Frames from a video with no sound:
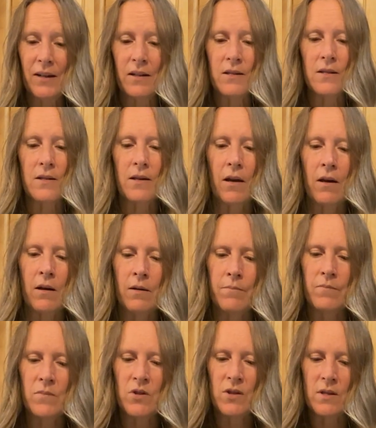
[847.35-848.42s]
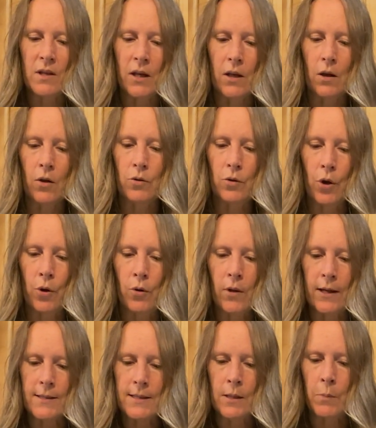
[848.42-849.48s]
It's just like a low
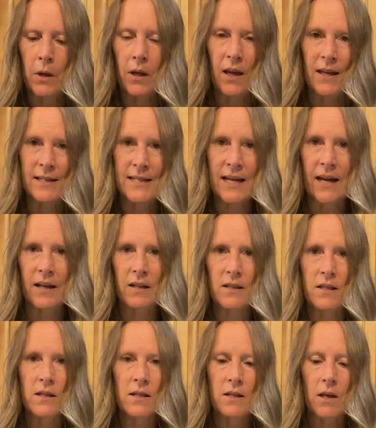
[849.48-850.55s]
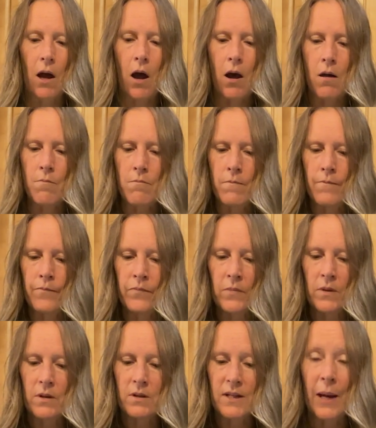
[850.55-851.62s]
glycemic index
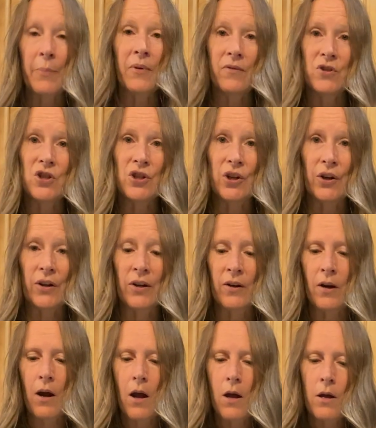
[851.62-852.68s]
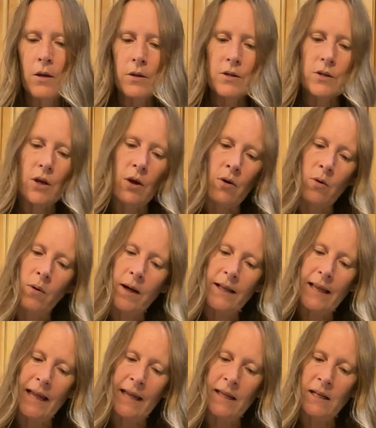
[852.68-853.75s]
type of sugar. So
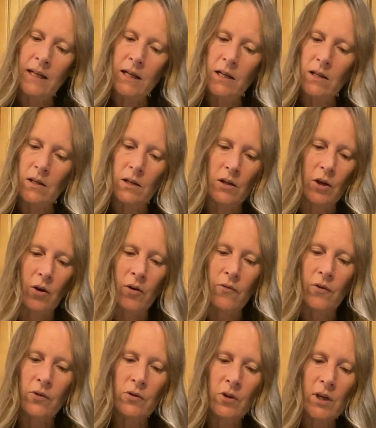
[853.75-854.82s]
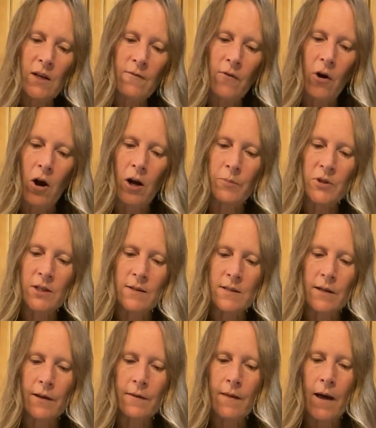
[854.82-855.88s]
again, you know, if you're looking for options
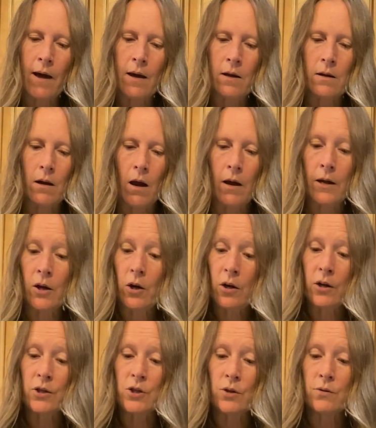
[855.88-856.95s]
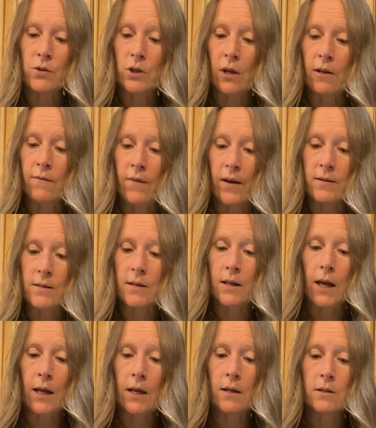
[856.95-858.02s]
like that, I encourage you to
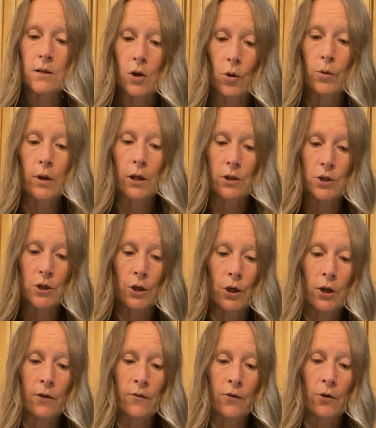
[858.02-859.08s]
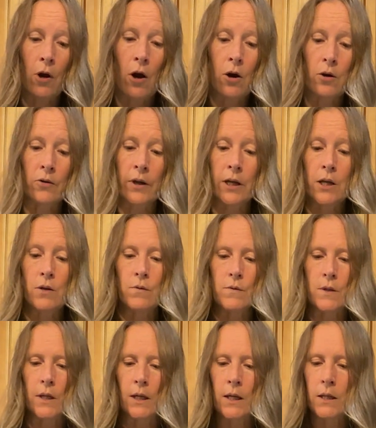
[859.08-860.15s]
investigate coconut sugar if you're not already
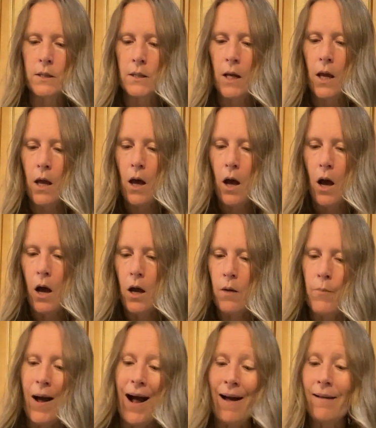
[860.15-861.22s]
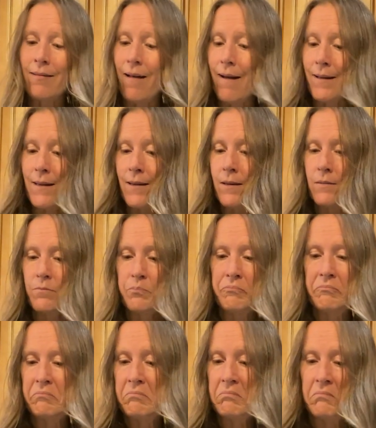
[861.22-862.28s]
using it. I like it.
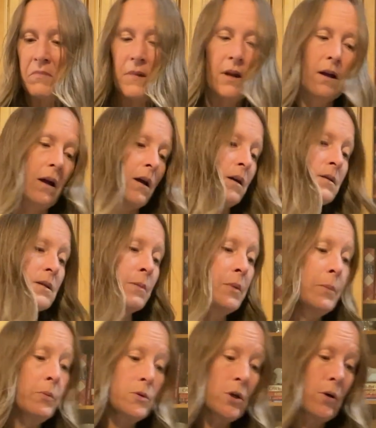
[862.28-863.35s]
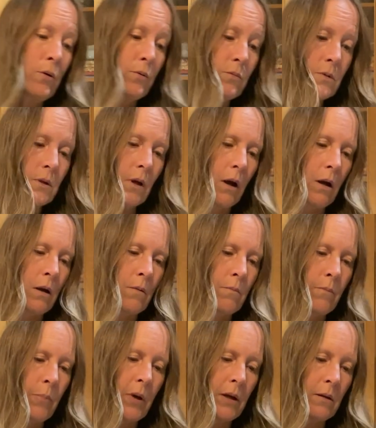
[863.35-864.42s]
Some people don't,
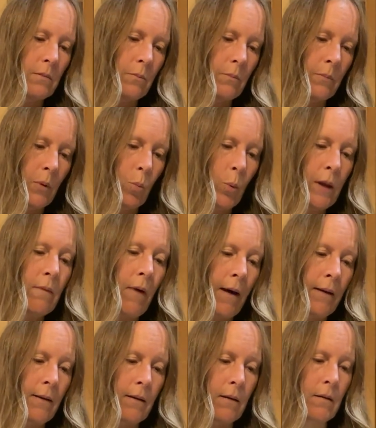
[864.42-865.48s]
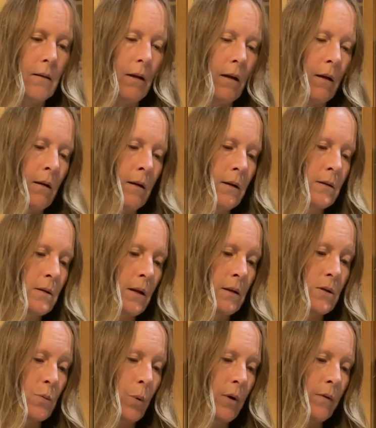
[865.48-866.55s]
but we like it, and
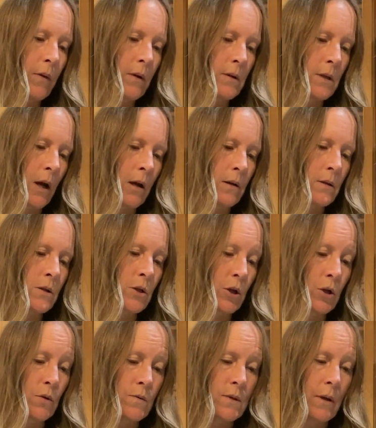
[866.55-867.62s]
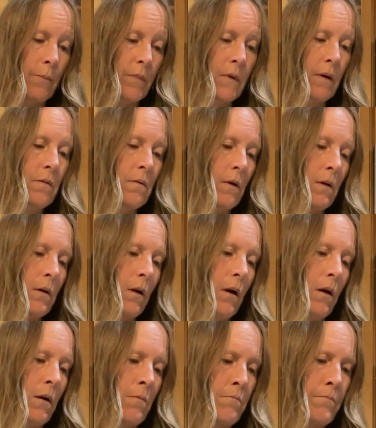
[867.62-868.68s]
it's worth it to us to use something that
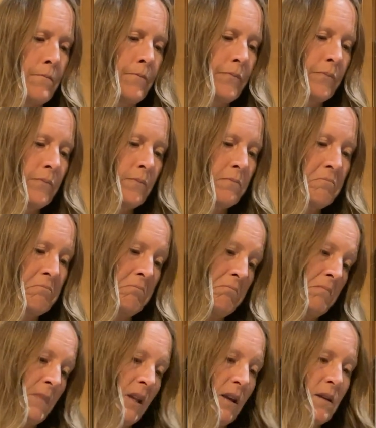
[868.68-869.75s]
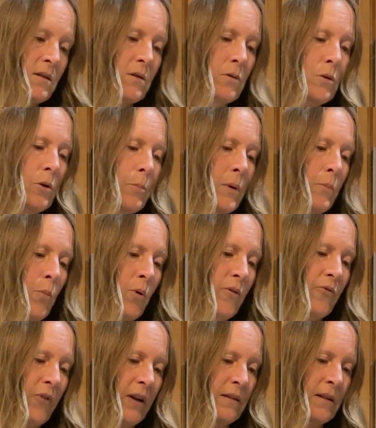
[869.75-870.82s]
is a little bit more
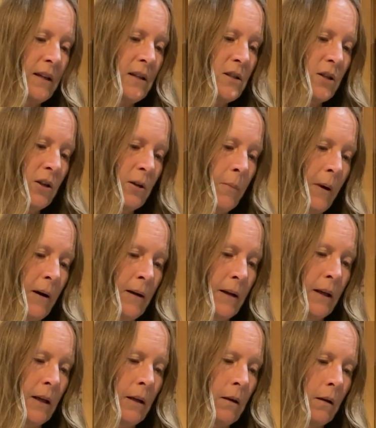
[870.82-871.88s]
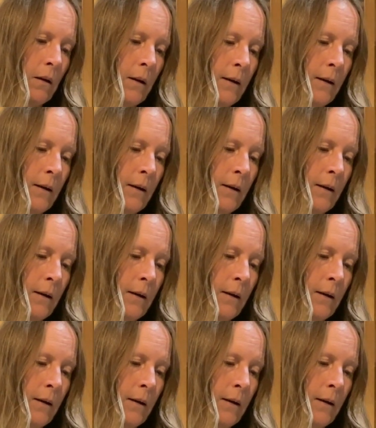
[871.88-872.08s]
friendly to your body.